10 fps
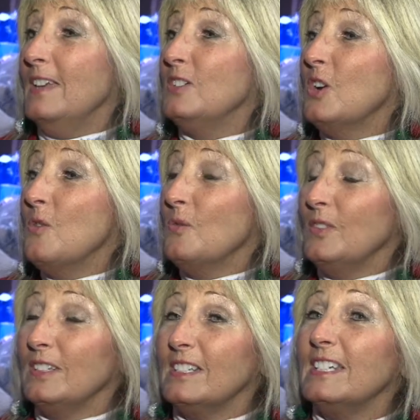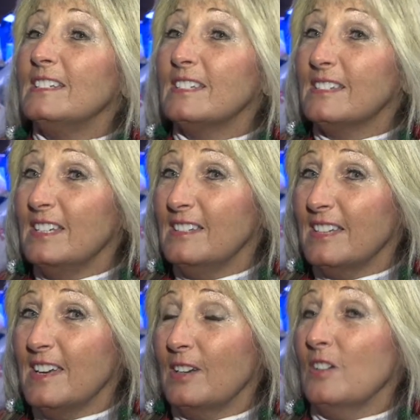and don't get to see
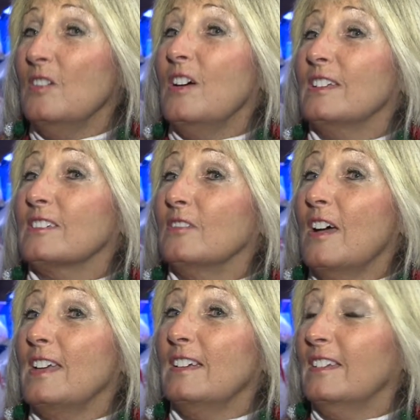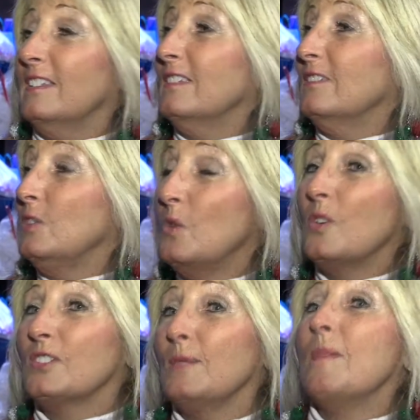Santa Claus like
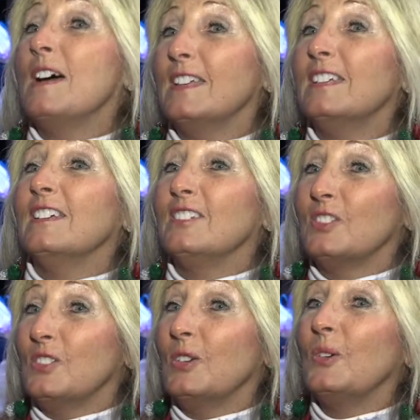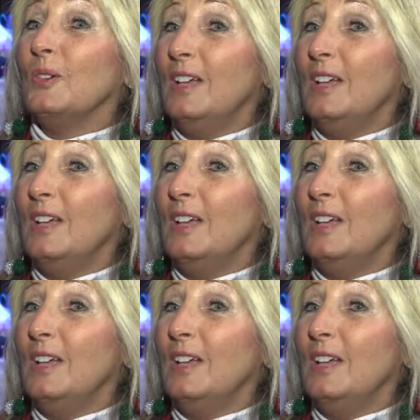yours and my kids do.